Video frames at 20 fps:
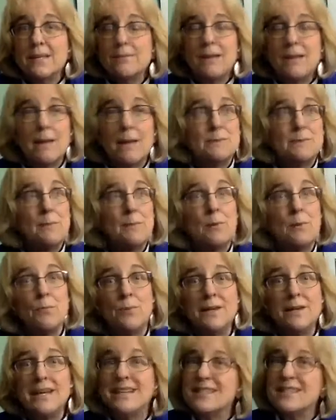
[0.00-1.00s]
Sometimes people
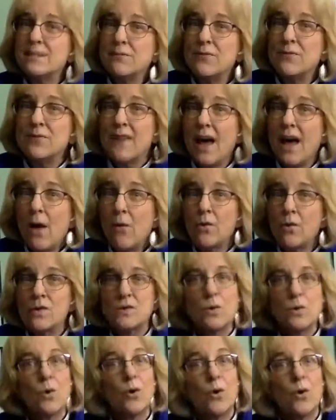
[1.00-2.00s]
bring in some
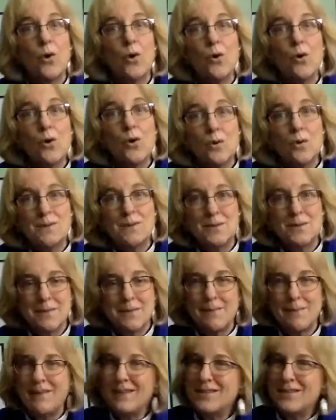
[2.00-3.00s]
flowers or herbs
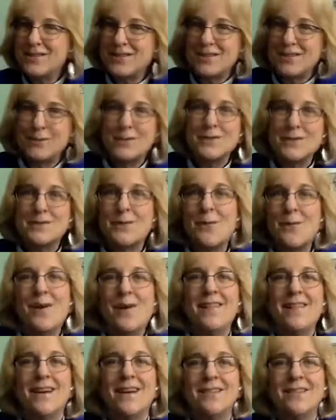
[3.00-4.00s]
or something that just to
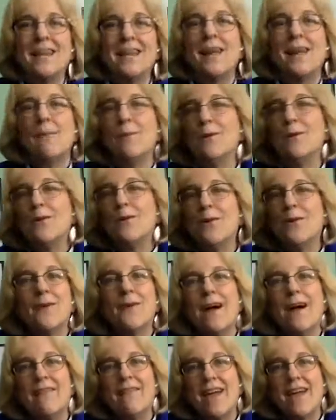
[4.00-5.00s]
adorn their table
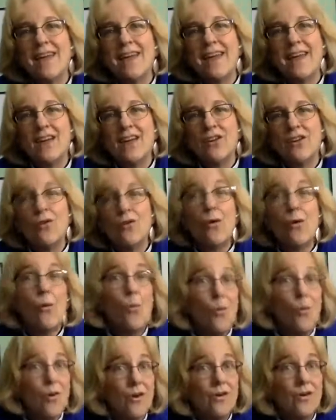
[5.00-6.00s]
or around that candle
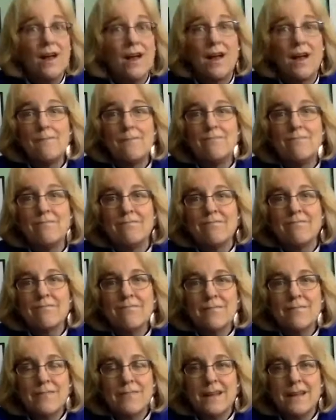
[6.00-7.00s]
or um,
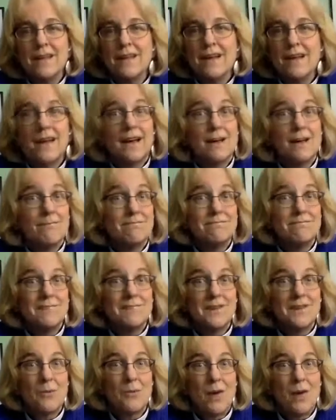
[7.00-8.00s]

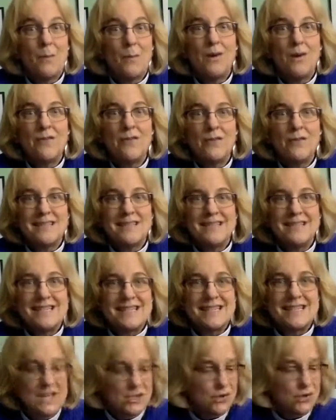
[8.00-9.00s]
um, around whatever is in
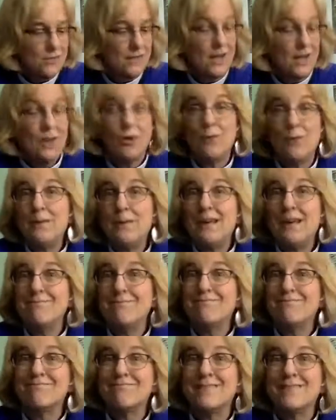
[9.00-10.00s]
the center. It could
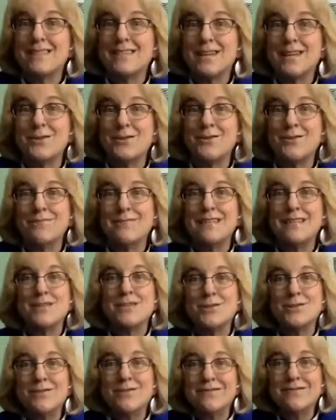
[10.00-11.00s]
be the center
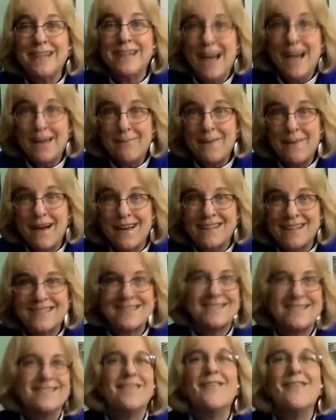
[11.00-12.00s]
is your God box
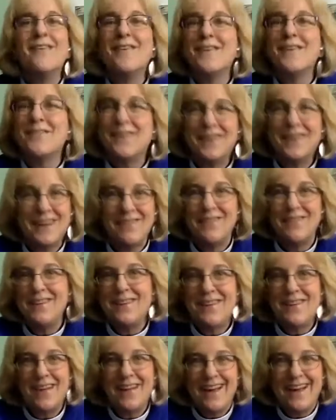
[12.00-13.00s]
or whatever
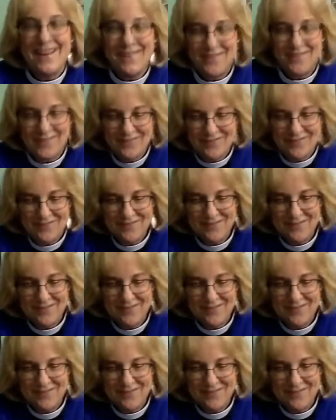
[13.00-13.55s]
you have.